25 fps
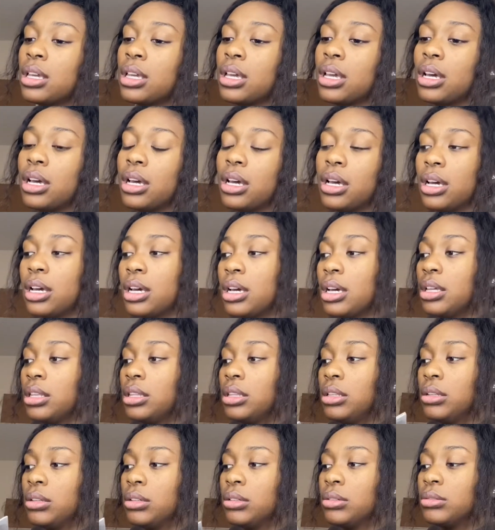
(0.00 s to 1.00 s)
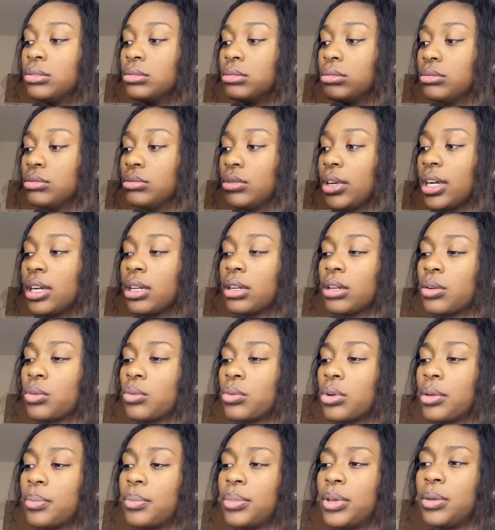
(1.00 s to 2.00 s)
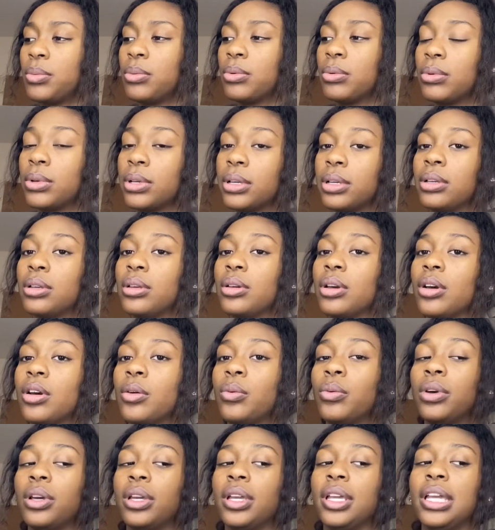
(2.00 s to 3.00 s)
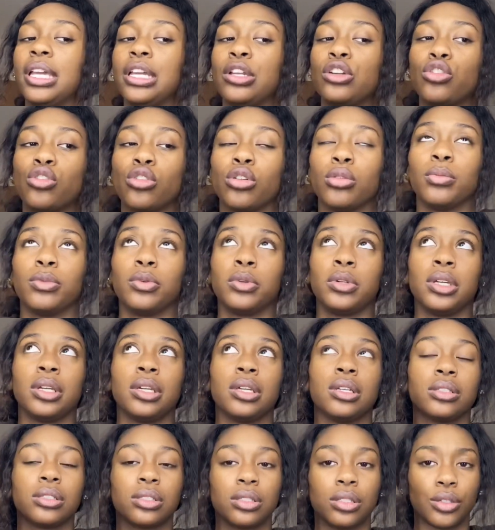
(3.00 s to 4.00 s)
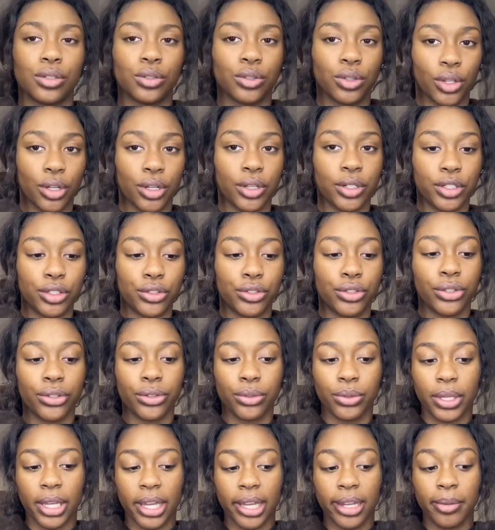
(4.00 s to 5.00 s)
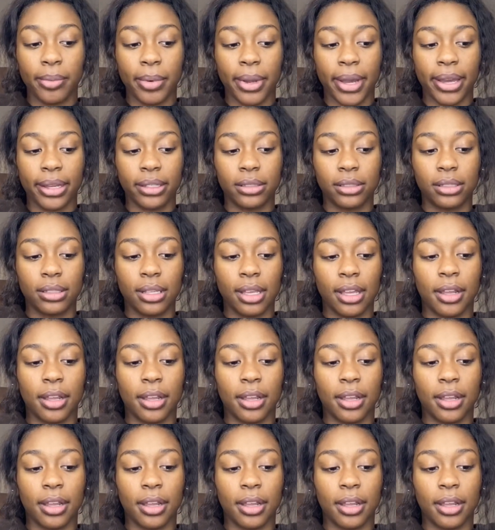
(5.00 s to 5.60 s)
The regular one people will get normally is the 32 gigabytes,